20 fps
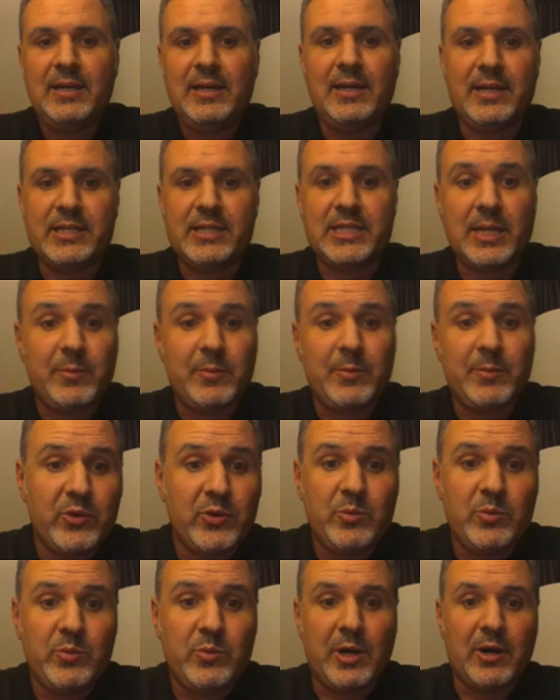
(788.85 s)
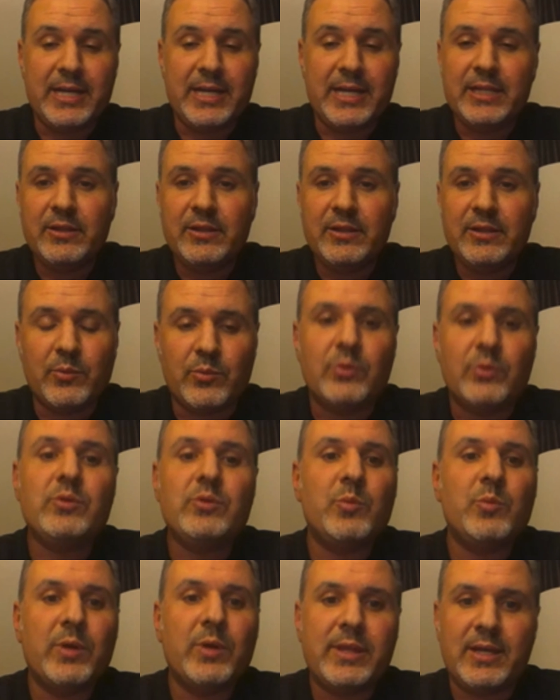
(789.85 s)
uh, some of whom are in the
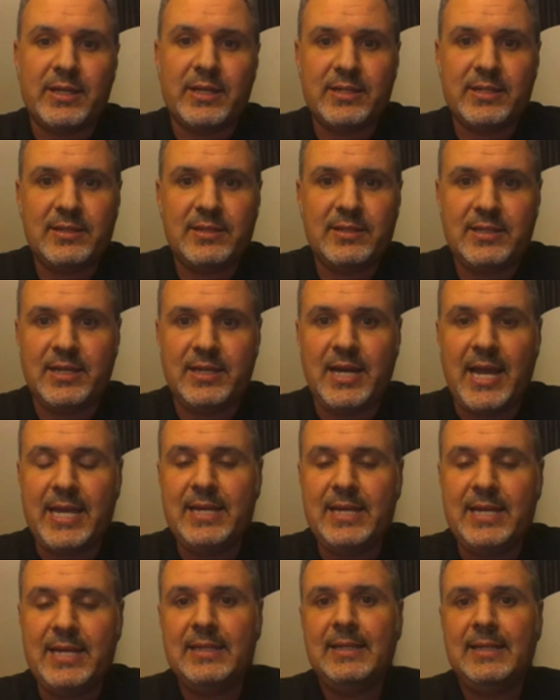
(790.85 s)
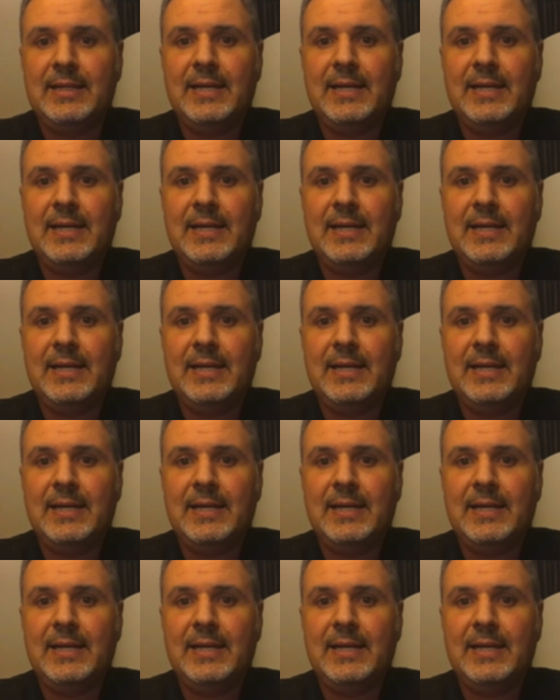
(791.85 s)
room with us tonight.